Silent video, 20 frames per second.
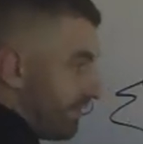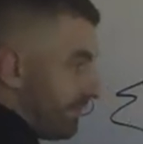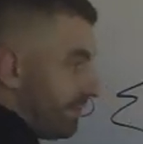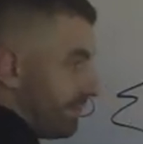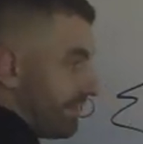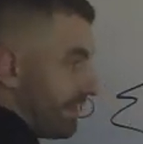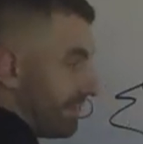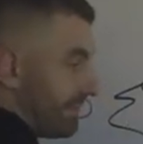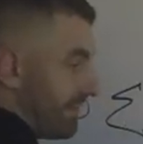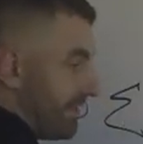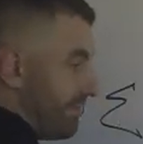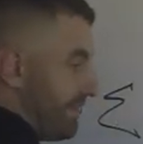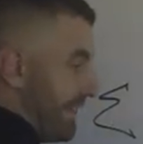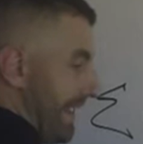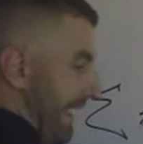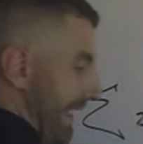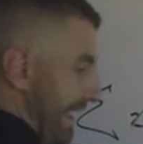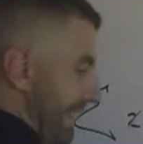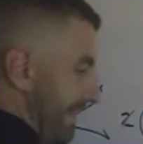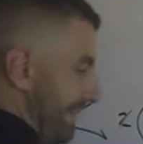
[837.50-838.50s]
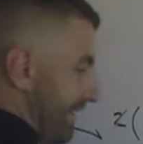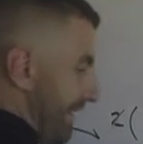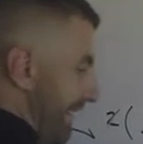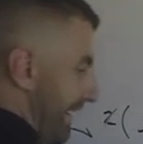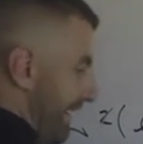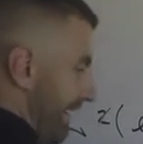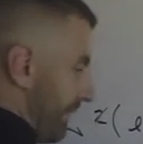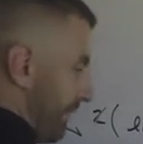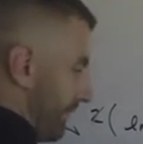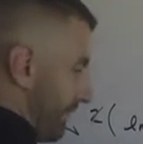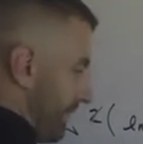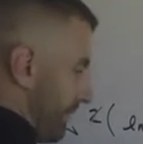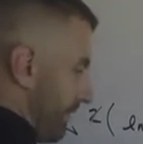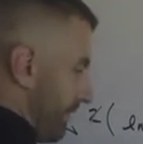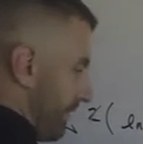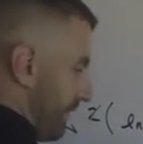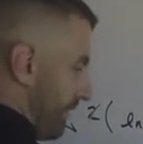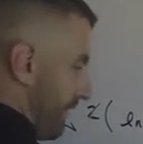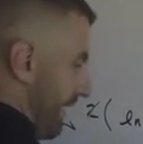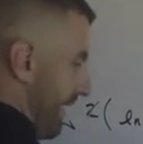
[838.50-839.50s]
that's going to be n times
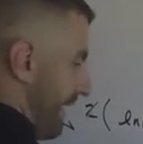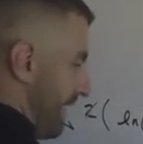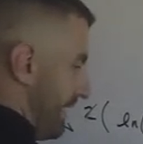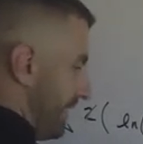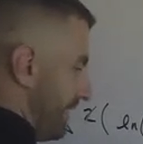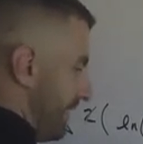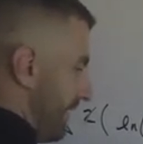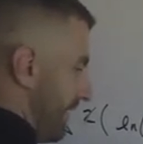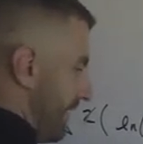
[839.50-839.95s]
ln